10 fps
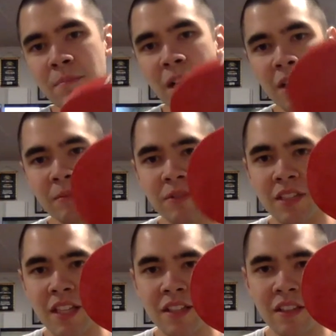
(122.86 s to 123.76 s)
bottom
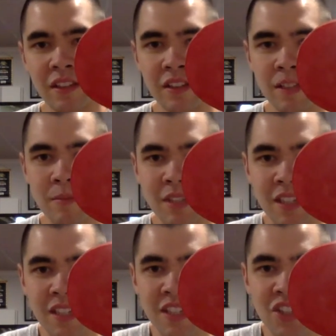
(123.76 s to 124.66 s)
says
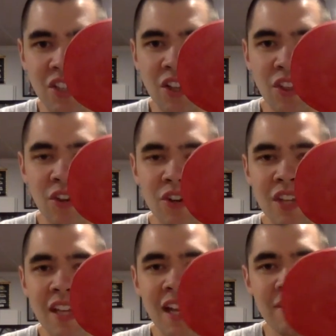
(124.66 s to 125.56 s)
limited edition,
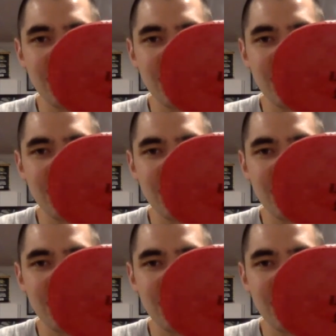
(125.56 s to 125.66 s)
38 out of